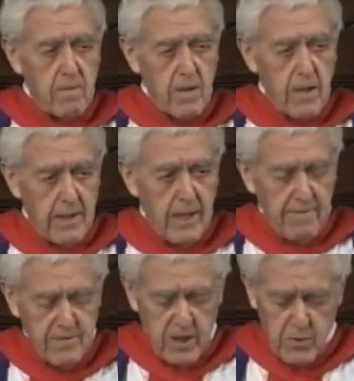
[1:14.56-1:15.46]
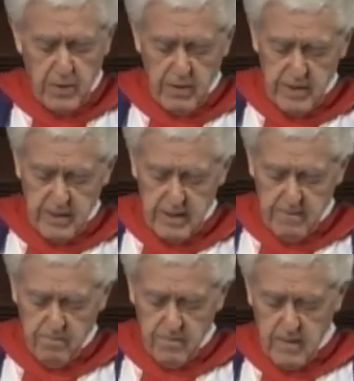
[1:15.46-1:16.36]
in life's experiences.
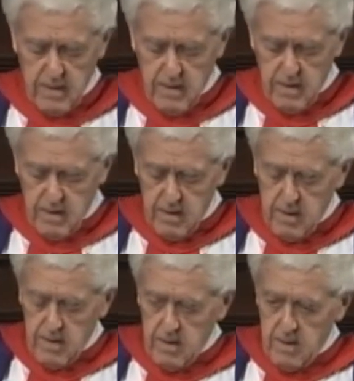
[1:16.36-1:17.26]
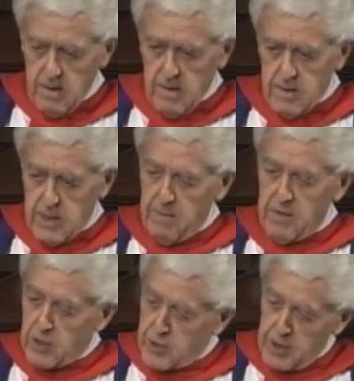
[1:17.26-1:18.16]
Some of
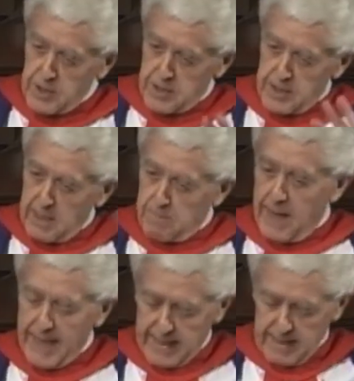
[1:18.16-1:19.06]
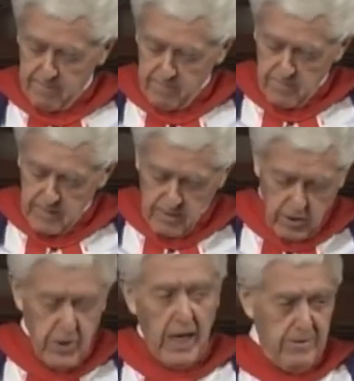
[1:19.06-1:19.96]
those hurts date back to
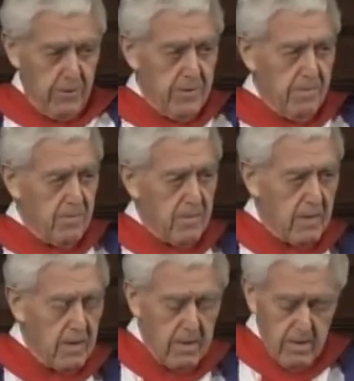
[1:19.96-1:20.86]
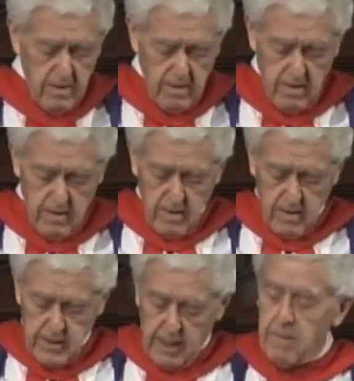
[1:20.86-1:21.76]
childhood.
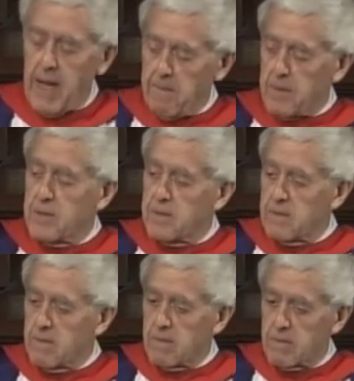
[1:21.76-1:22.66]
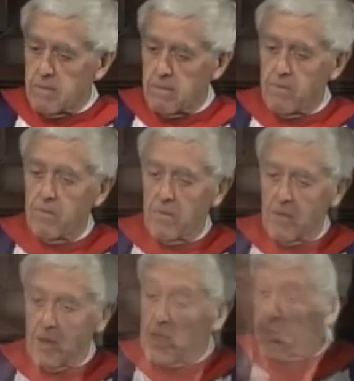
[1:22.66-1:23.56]
Some happen each